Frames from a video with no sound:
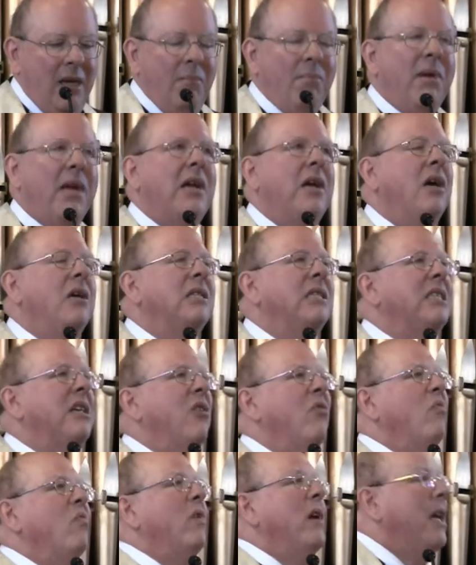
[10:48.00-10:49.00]
Because
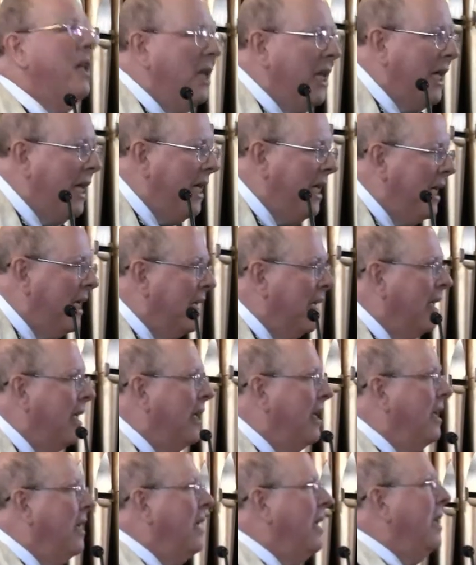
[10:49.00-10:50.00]
there really
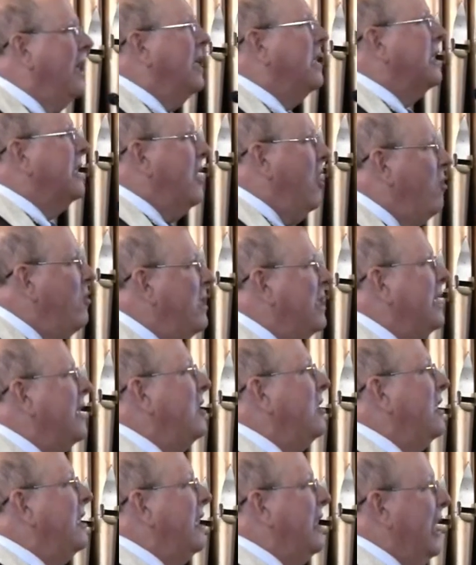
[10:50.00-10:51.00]
is no
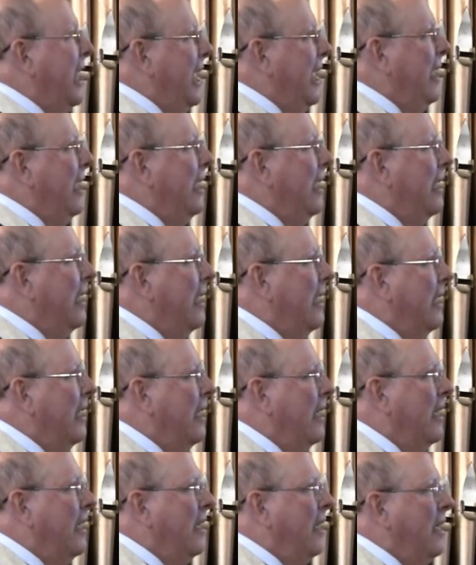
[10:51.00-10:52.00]
such thing
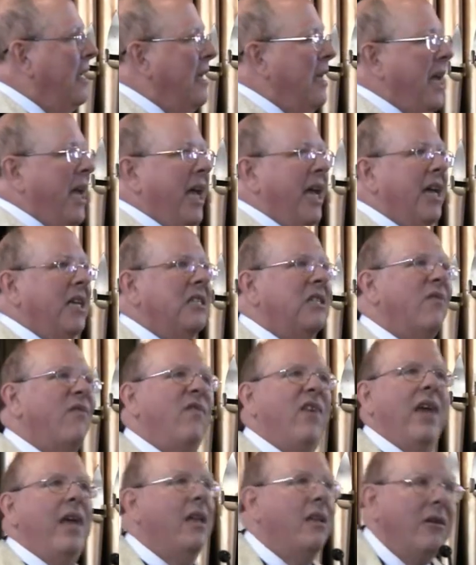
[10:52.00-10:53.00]
as
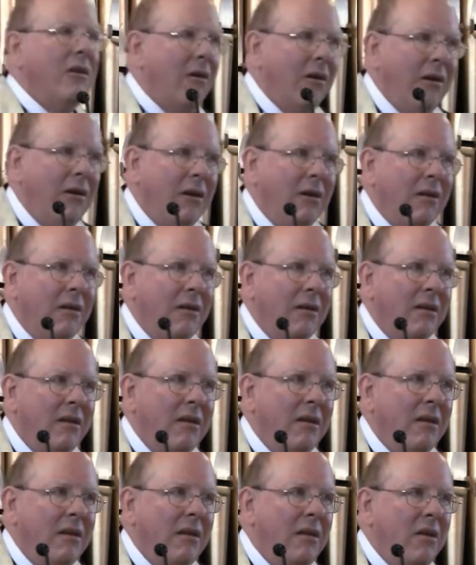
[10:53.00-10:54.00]
failure
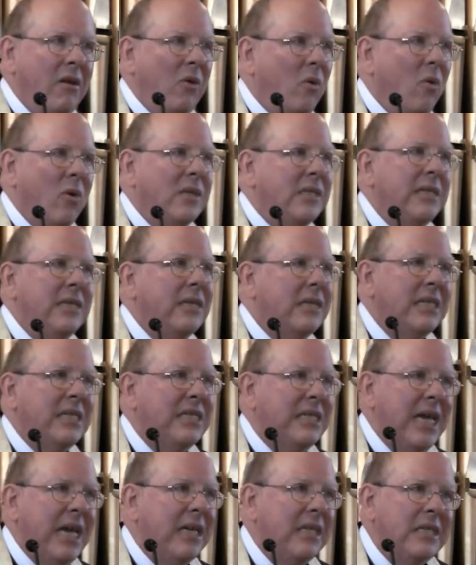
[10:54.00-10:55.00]
or
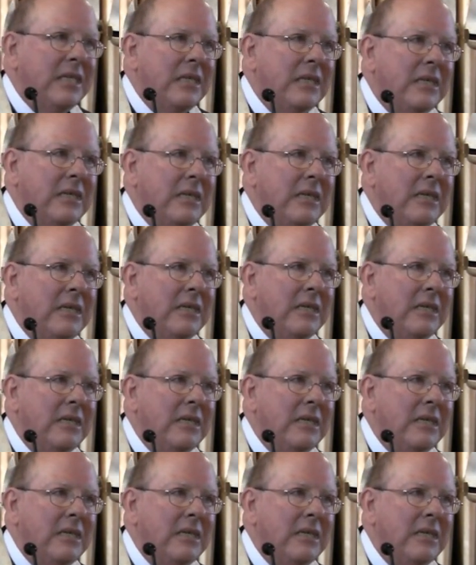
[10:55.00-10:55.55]
success.